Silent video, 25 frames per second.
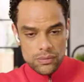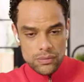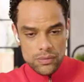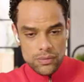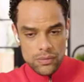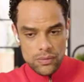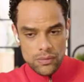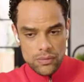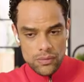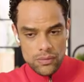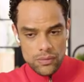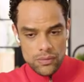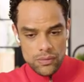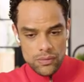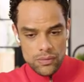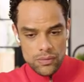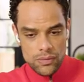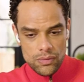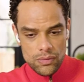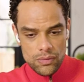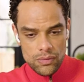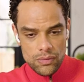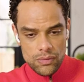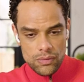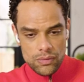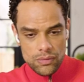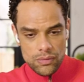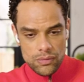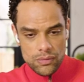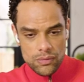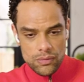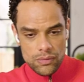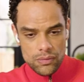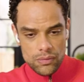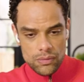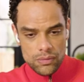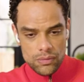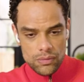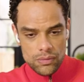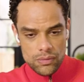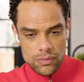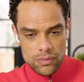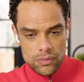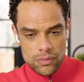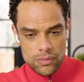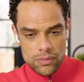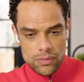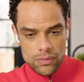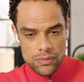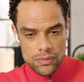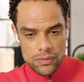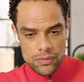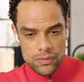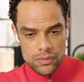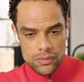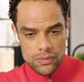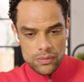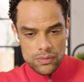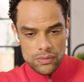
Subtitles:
(not speaking)